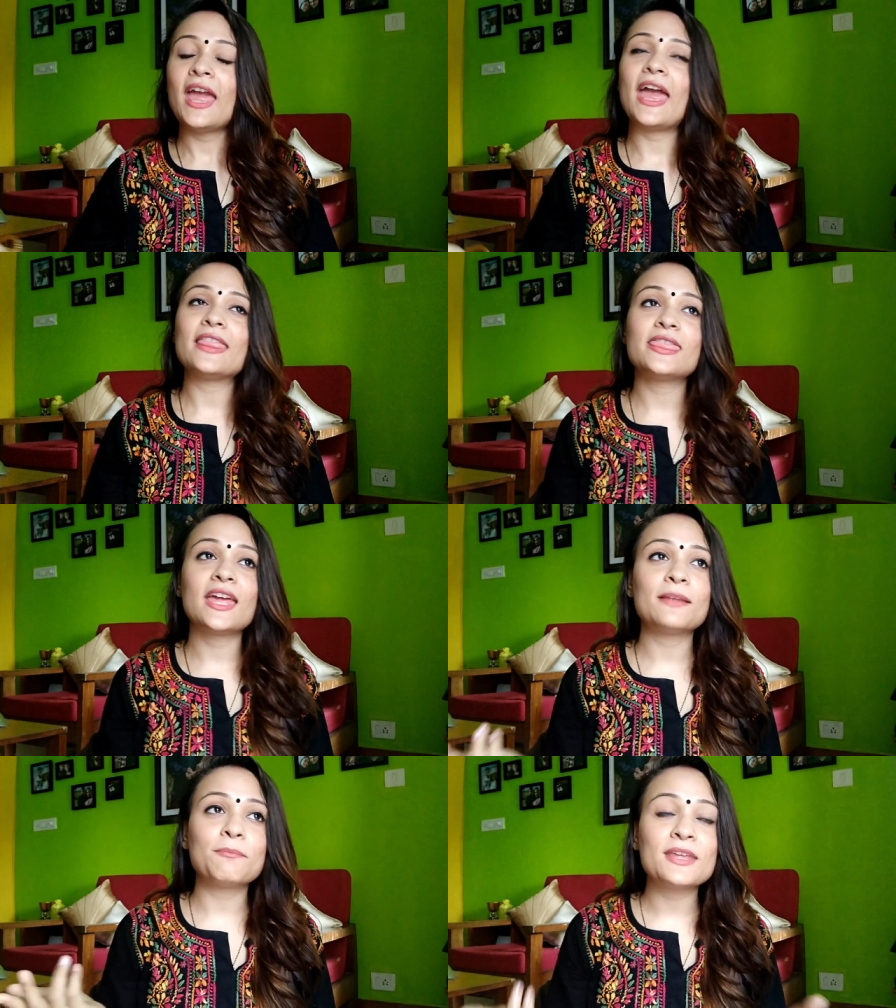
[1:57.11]
And
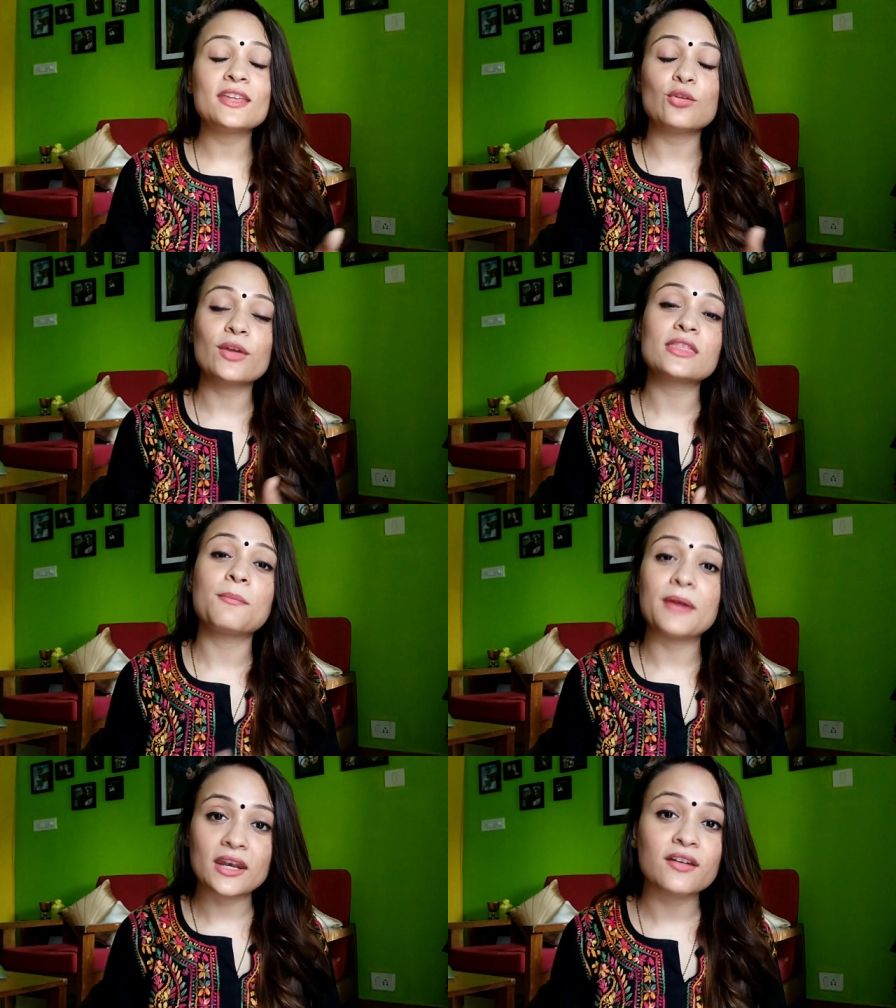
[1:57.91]
then B, you get the
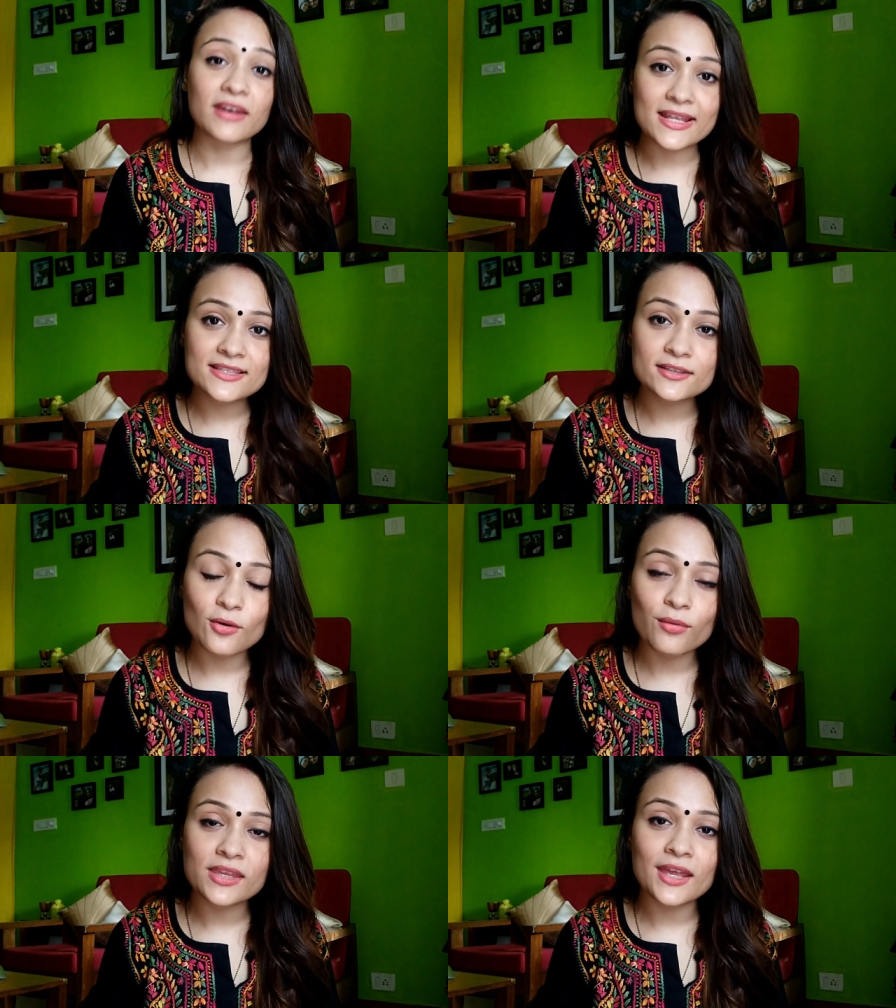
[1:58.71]
better rates
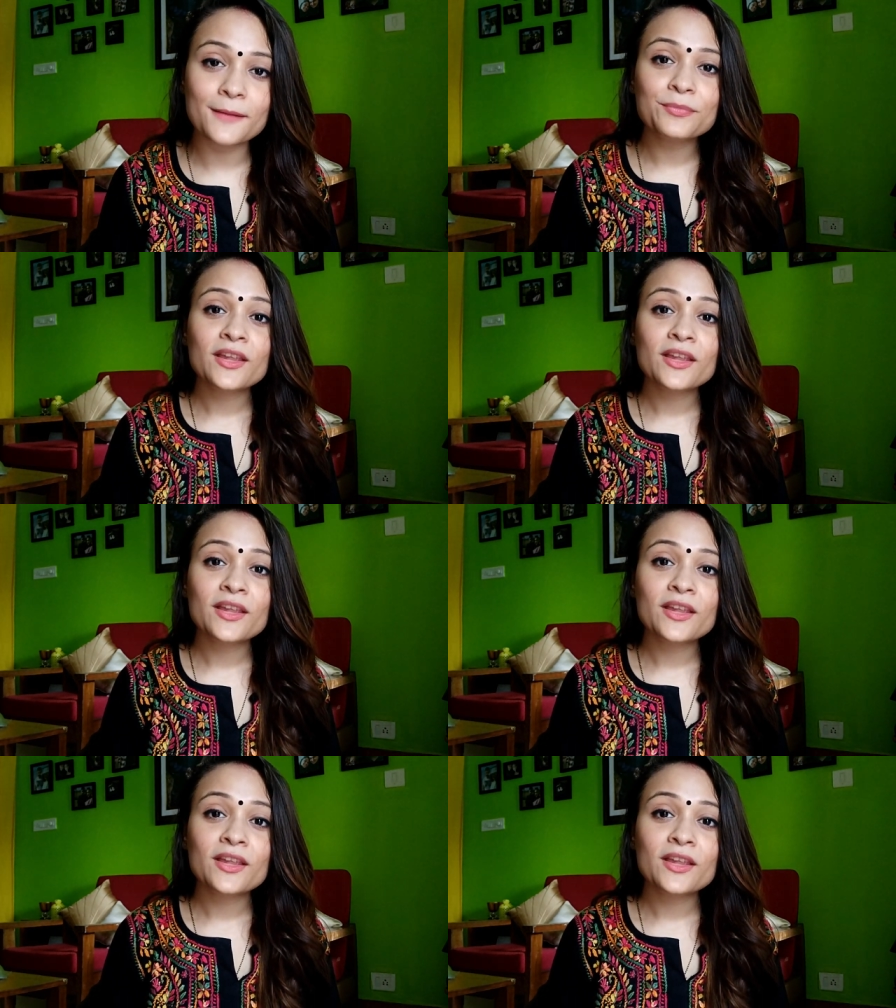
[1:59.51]
over there.